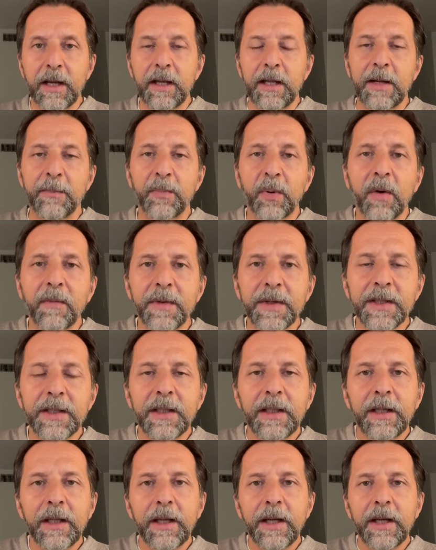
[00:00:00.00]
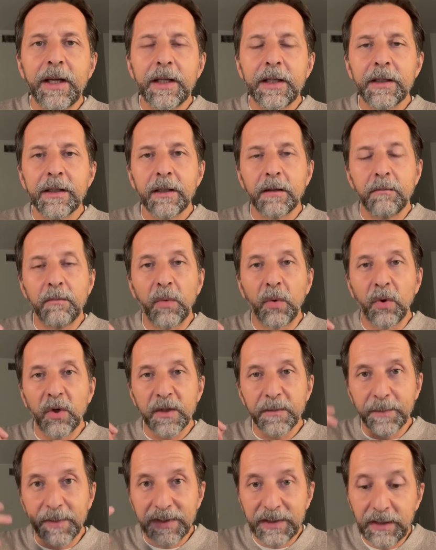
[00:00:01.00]
A prophecy is more
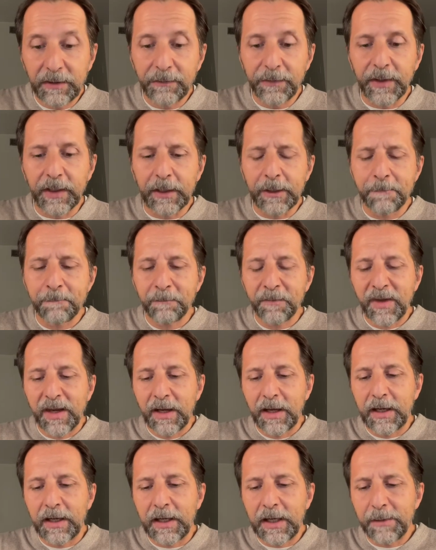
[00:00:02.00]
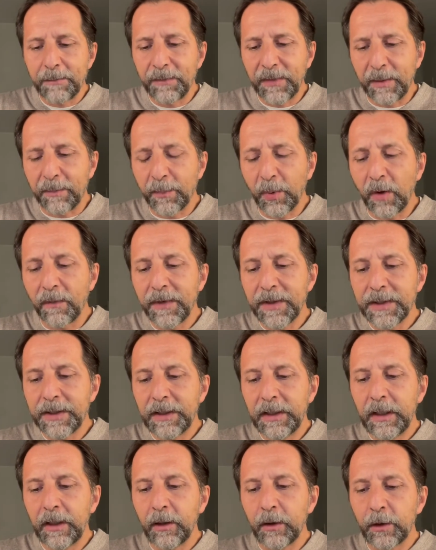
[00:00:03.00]
specific. Uh,
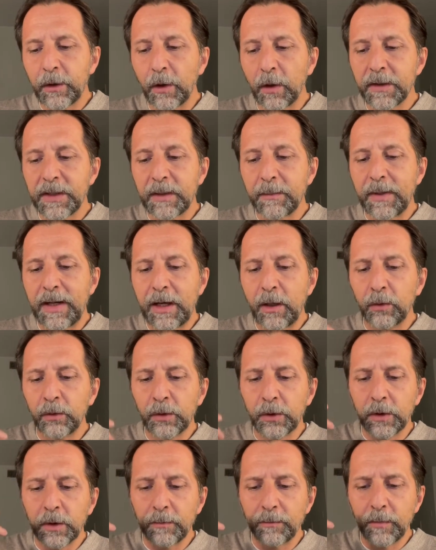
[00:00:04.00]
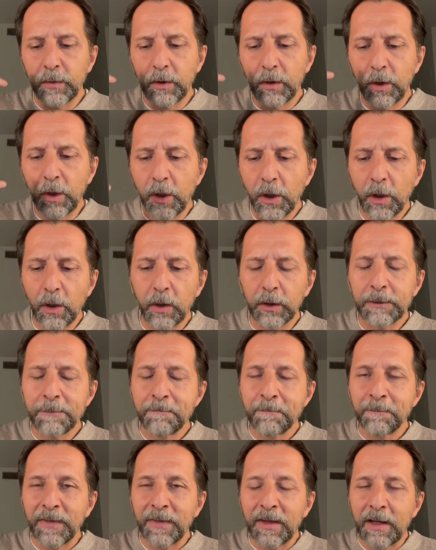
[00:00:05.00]
prophecy talks about uh, God
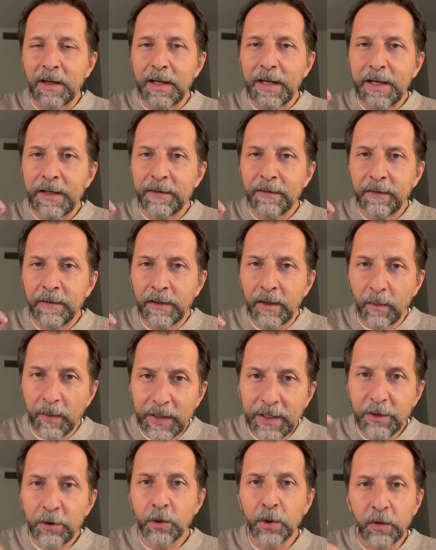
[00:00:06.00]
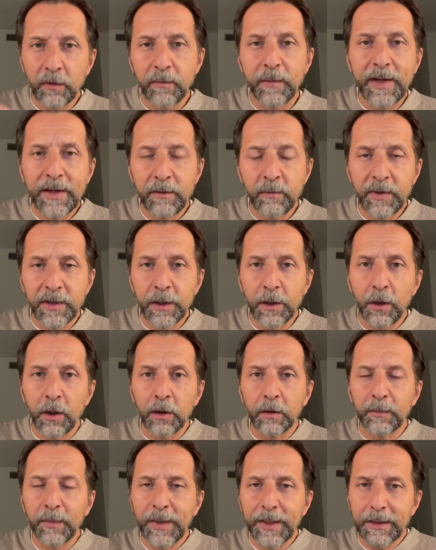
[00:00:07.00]
and the relation of man with
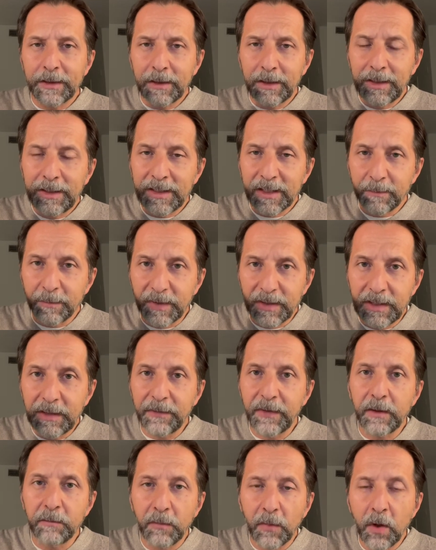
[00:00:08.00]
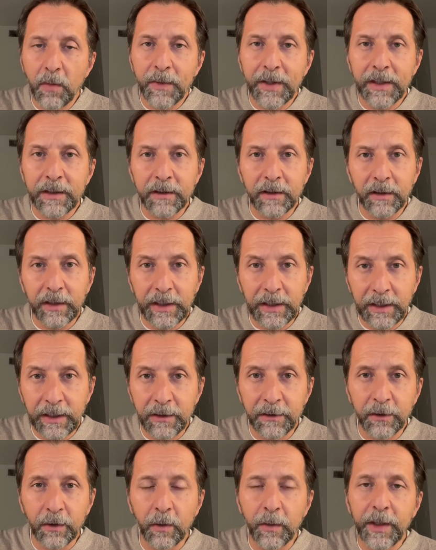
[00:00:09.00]
God, but in a specific moment in
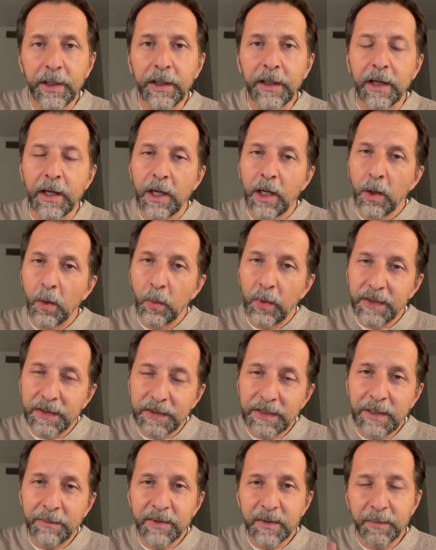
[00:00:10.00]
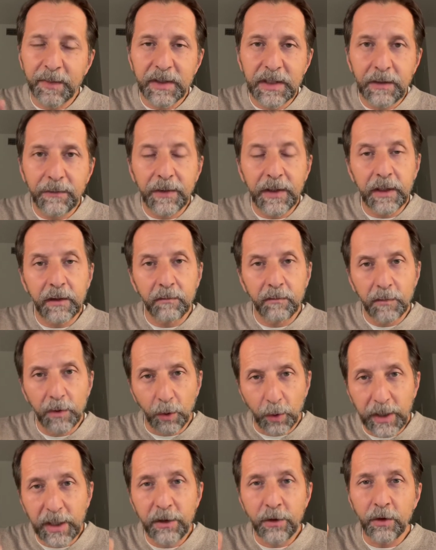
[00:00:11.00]
history with some specific
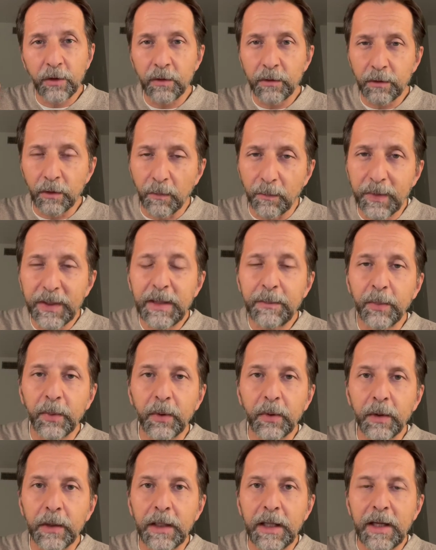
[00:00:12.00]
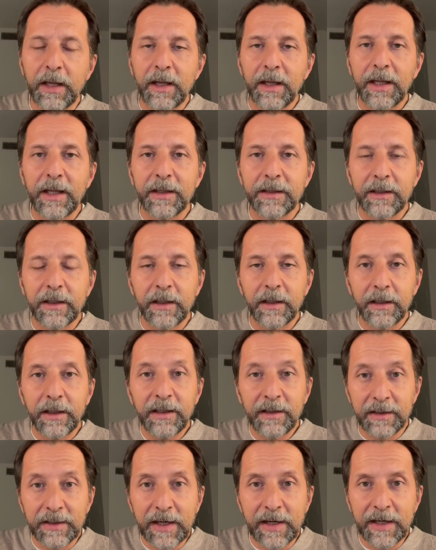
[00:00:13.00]
locations or people uh,
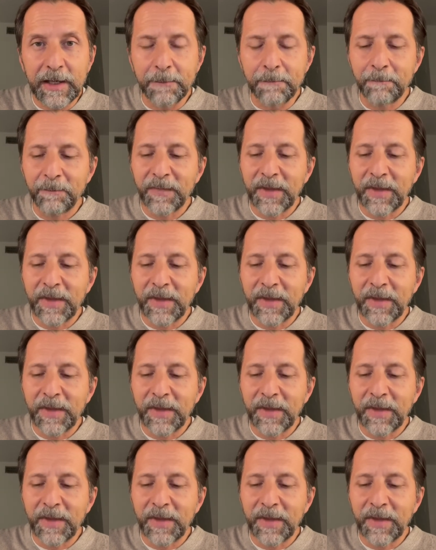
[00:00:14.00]
in time.